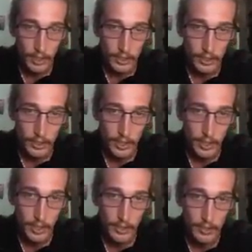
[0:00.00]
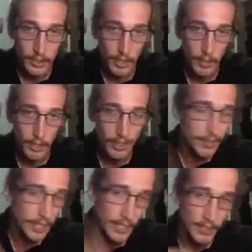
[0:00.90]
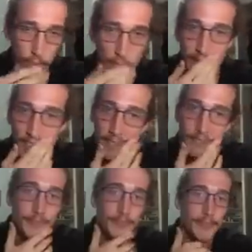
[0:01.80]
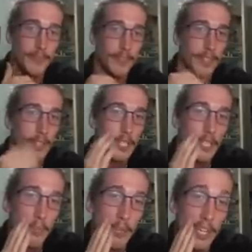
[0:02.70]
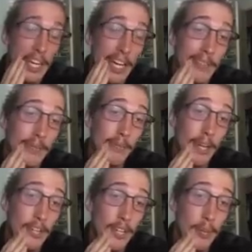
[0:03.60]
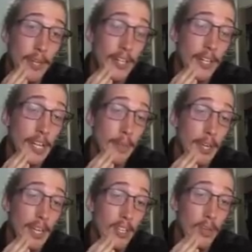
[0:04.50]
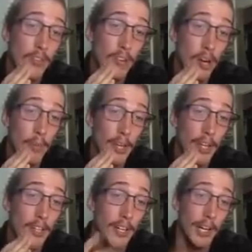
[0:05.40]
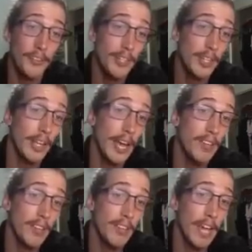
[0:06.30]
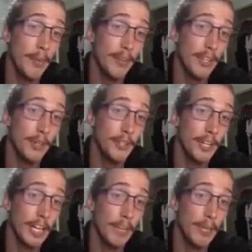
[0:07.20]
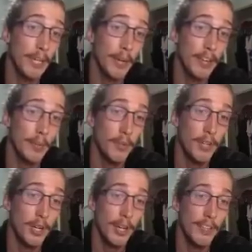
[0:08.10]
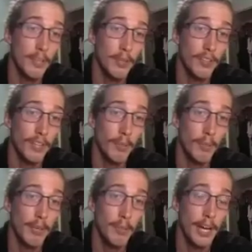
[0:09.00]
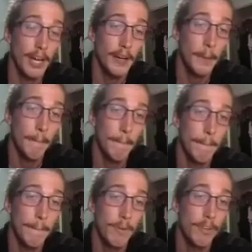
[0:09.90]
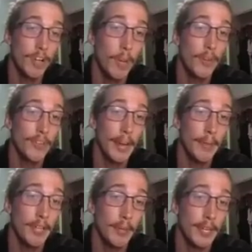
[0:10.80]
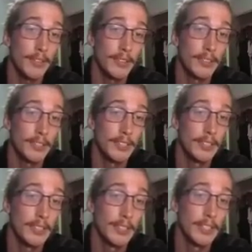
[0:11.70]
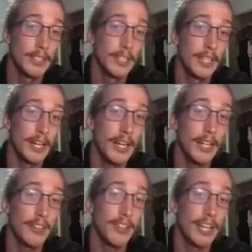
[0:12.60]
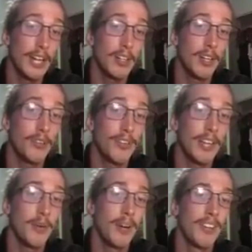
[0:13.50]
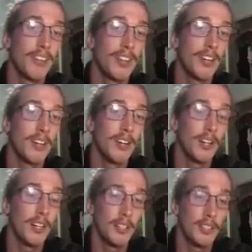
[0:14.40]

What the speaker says: See what I mean? Kind of, whatever. But yeah, make sure you bring your hip into his armpit, or else you're going to have this happen to you and you're going to get pinned by someone you don't have any business getting pinned by, which almost happened to me. Yikes, look how close that was. Oh,